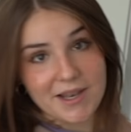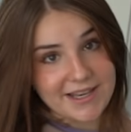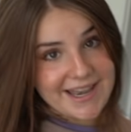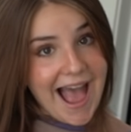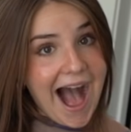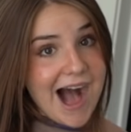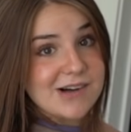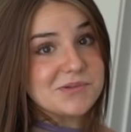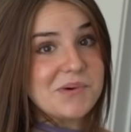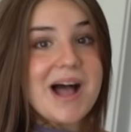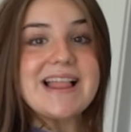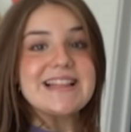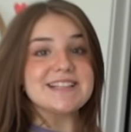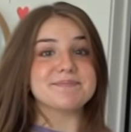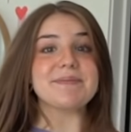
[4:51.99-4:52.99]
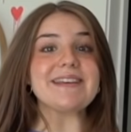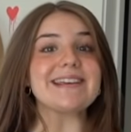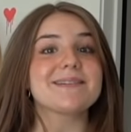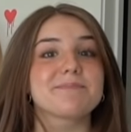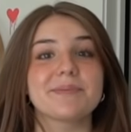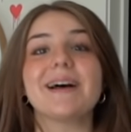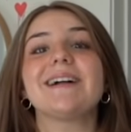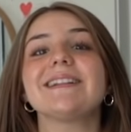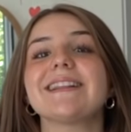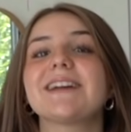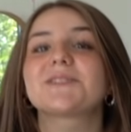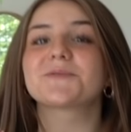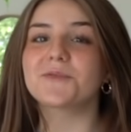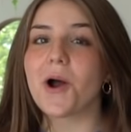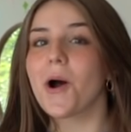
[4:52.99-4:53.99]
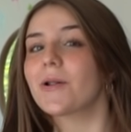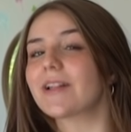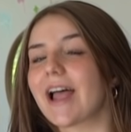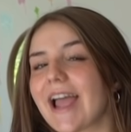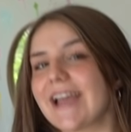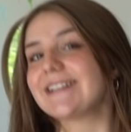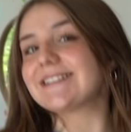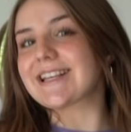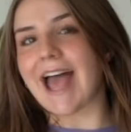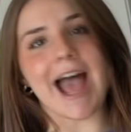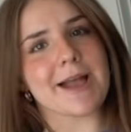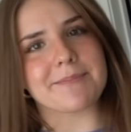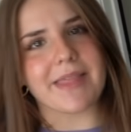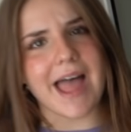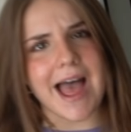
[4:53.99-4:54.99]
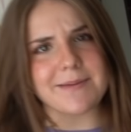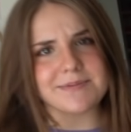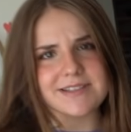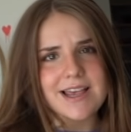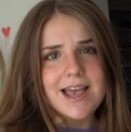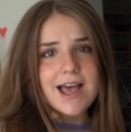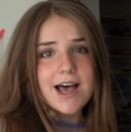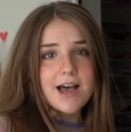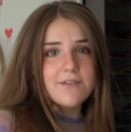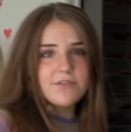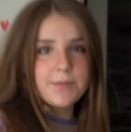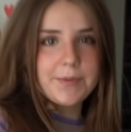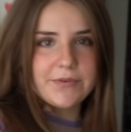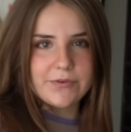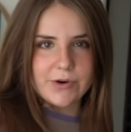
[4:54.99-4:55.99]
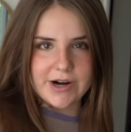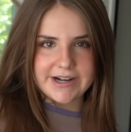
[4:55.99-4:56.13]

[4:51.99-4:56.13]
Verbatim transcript: Now, while it's being built, let's roll a time lapse of the before